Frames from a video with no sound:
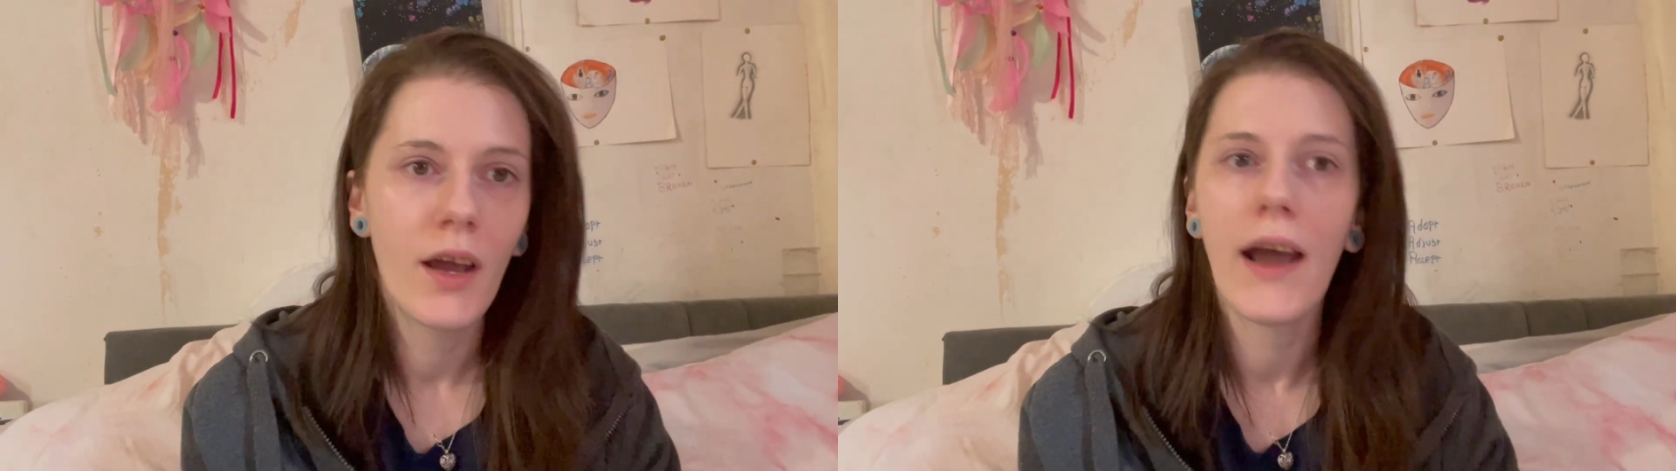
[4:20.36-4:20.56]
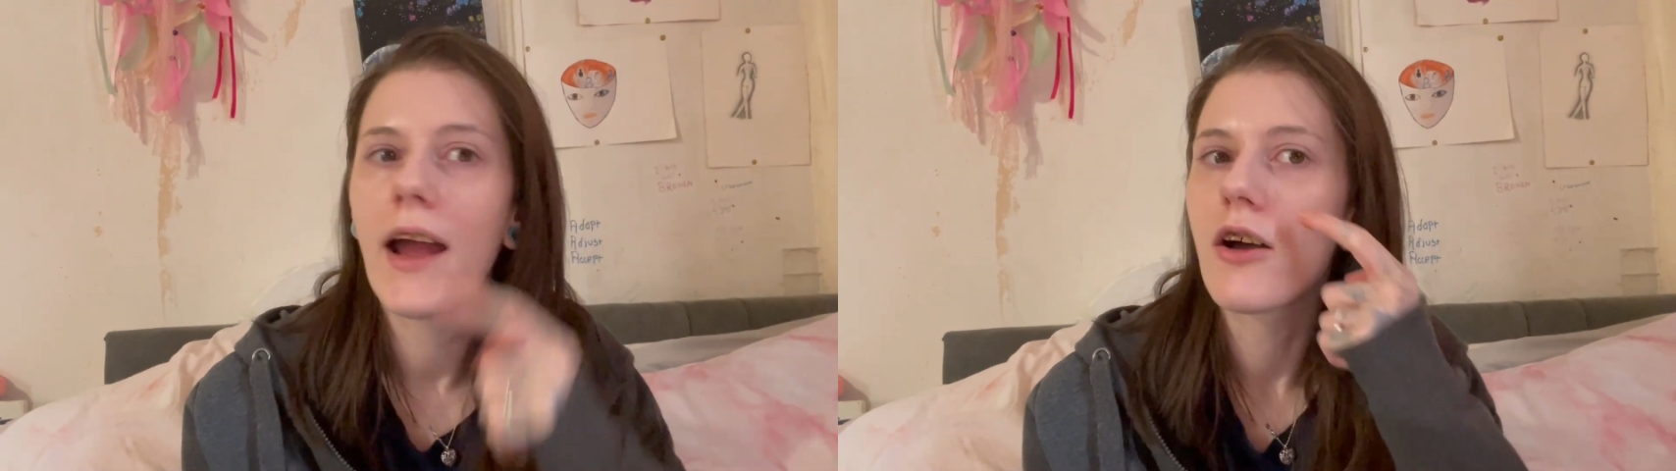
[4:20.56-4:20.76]

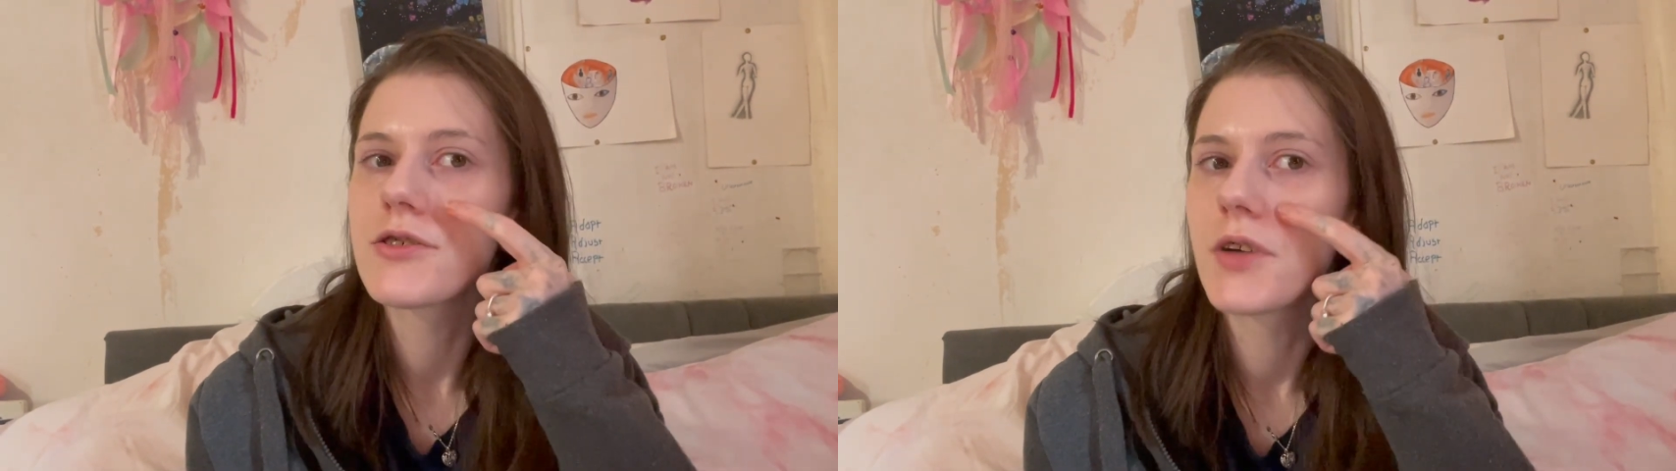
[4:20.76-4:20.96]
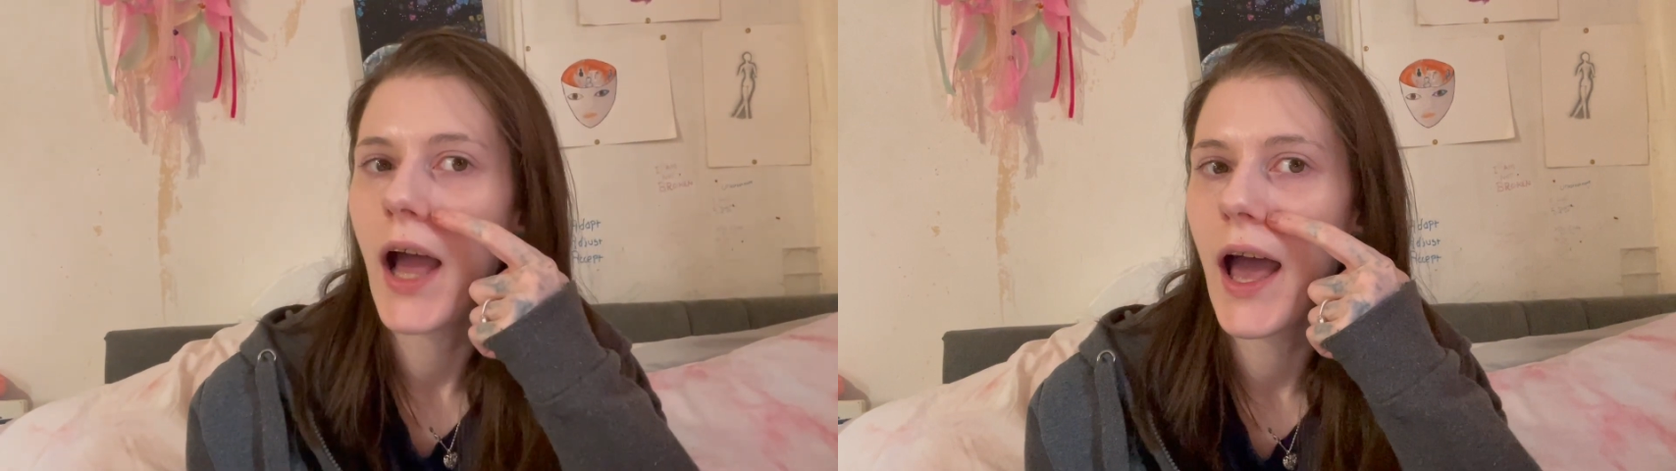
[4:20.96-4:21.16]
I
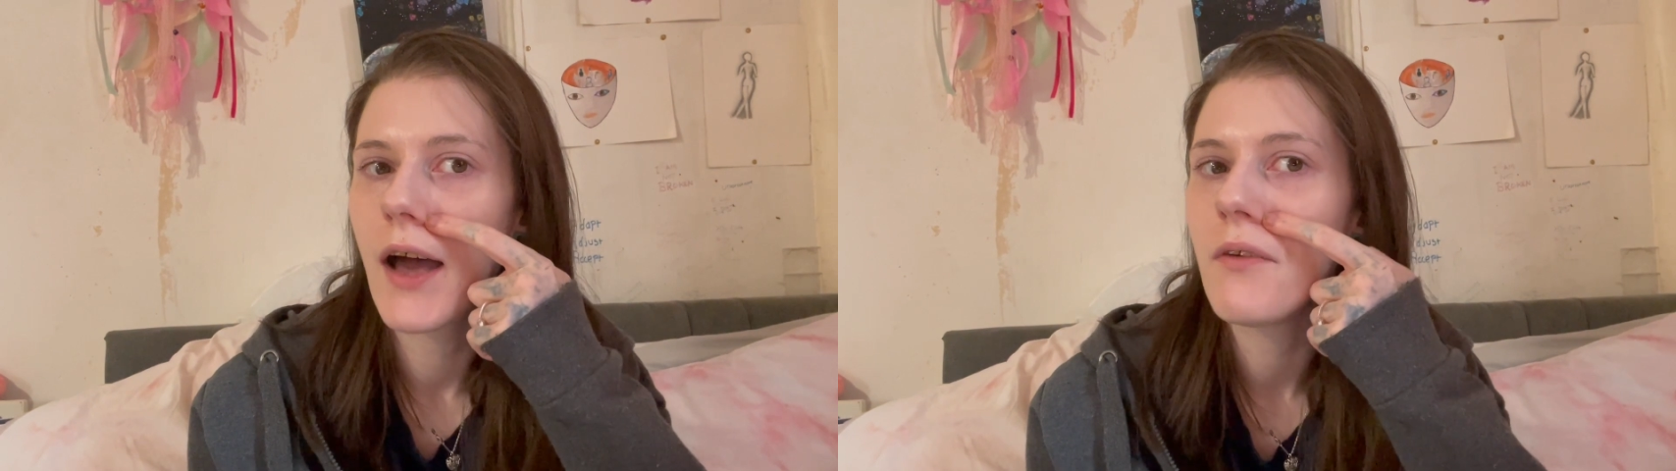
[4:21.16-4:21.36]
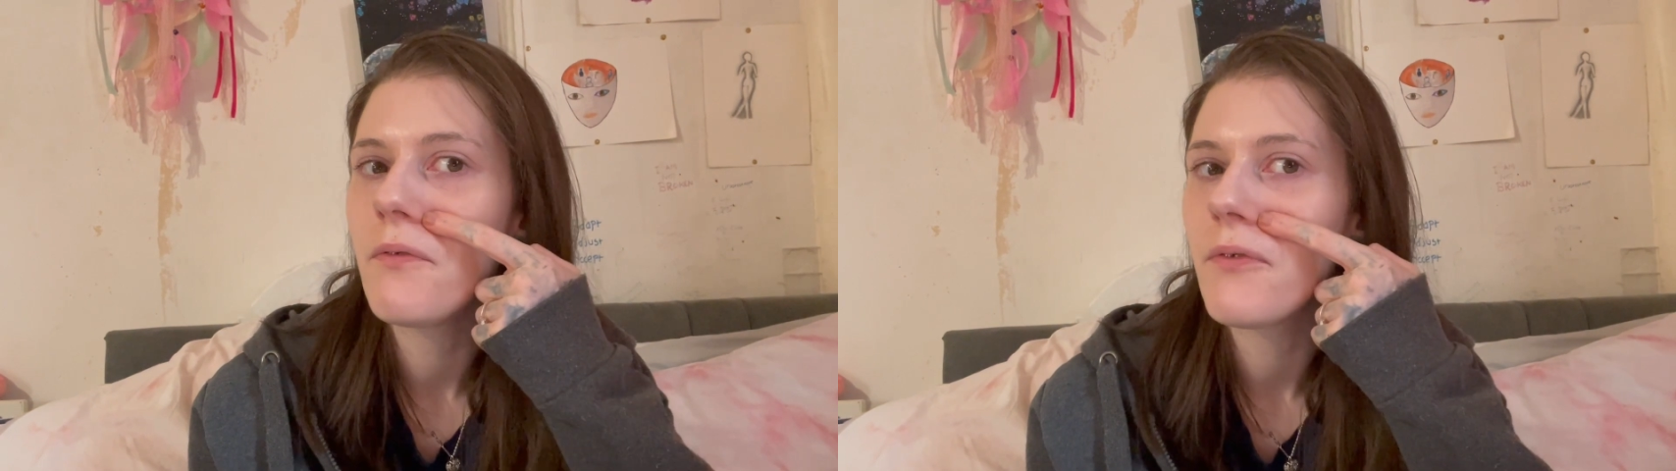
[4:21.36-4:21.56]
also
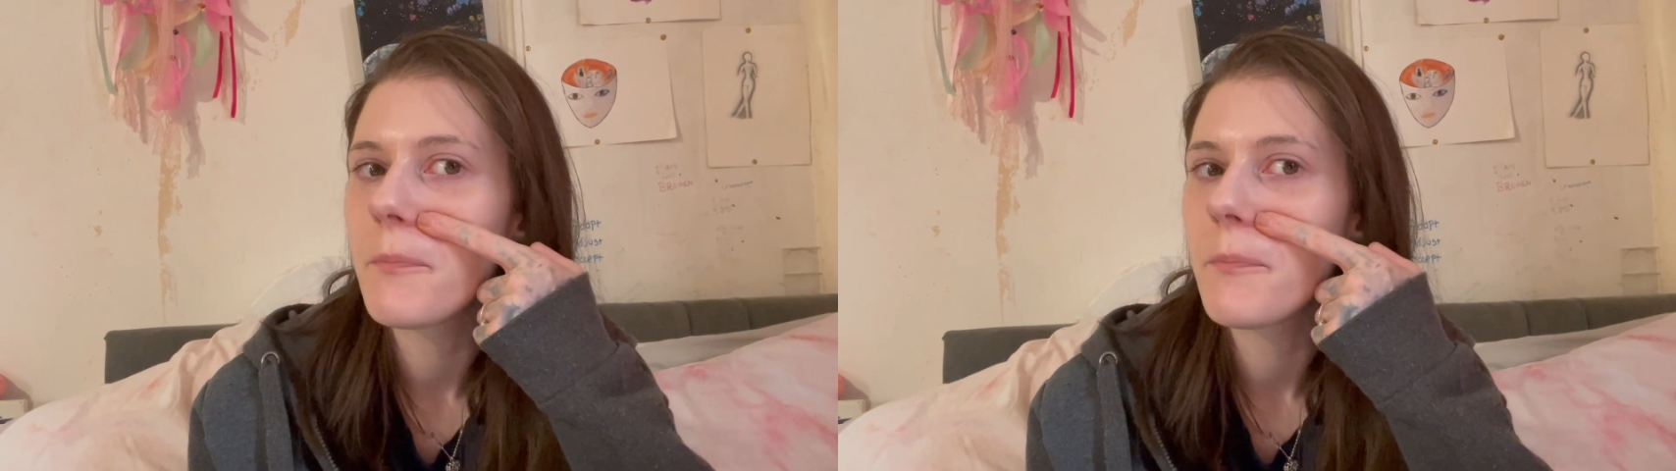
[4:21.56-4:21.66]
have